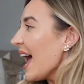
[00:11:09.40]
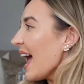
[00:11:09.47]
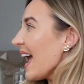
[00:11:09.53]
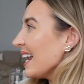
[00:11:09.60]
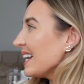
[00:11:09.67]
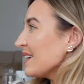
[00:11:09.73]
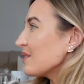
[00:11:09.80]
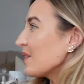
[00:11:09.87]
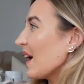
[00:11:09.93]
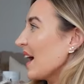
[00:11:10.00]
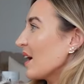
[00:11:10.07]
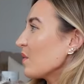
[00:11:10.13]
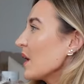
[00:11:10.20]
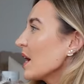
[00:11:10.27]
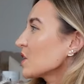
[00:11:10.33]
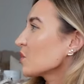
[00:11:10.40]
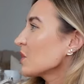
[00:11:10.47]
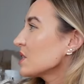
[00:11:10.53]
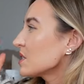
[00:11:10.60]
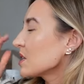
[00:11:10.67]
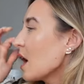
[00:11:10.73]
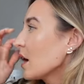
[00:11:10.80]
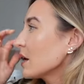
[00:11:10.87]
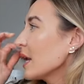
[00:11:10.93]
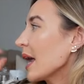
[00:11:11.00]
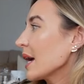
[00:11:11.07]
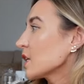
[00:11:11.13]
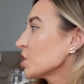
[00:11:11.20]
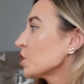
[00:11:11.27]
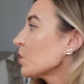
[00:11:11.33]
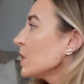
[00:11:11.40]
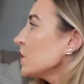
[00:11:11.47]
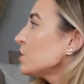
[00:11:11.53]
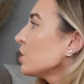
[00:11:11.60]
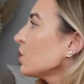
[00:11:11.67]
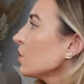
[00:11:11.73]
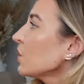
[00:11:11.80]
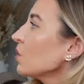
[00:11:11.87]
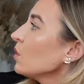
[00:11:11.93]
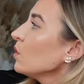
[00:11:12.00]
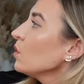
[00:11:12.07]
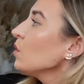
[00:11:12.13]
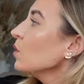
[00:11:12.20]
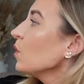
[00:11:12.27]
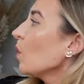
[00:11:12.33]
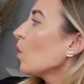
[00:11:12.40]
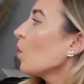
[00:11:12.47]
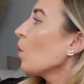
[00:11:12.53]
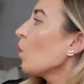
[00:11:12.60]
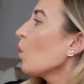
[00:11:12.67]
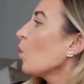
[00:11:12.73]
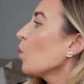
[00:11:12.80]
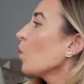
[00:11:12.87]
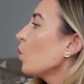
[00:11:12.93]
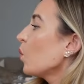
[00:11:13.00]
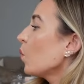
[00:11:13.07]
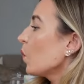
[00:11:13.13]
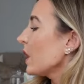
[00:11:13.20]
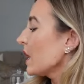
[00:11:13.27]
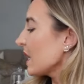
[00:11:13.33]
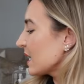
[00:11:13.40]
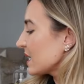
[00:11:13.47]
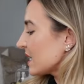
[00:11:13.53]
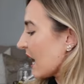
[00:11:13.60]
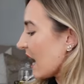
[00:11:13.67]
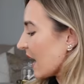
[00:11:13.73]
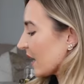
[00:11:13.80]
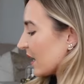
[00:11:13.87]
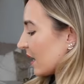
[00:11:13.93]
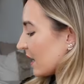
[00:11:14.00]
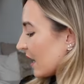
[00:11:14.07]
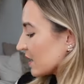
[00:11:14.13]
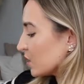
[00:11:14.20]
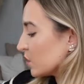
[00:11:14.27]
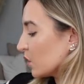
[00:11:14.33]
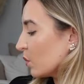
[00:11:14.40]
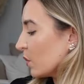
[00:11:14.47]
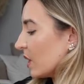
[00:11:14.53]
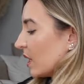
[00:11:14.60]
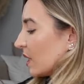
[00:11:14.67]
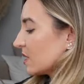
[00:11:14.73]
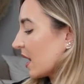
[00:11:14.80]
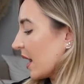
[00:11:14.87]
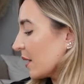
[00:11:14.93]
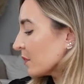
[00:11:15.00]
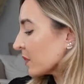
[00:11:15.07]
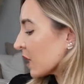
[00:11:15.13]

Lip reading: Anyway, where should we start next? Should we do Weekday? Let's do Weekday.